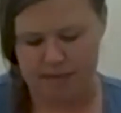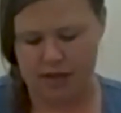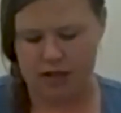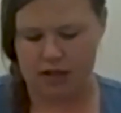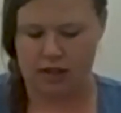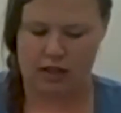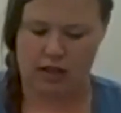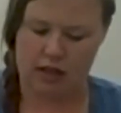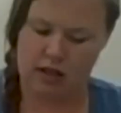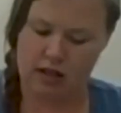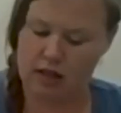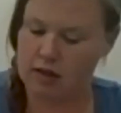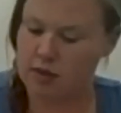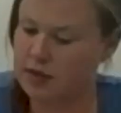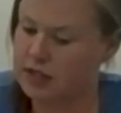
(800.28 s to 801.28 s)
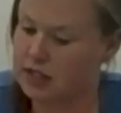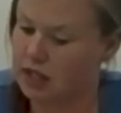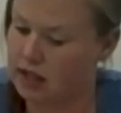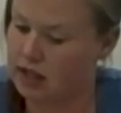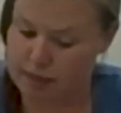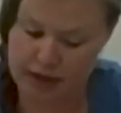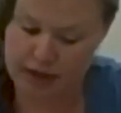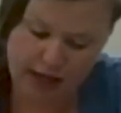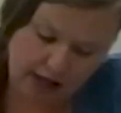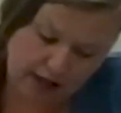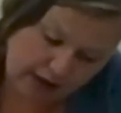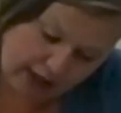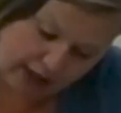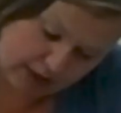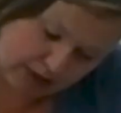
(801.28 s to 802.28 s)
And then we said I'm
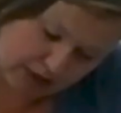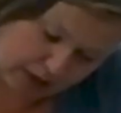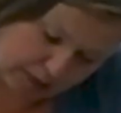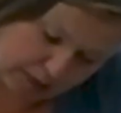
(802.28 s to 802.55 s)
caring, so I'm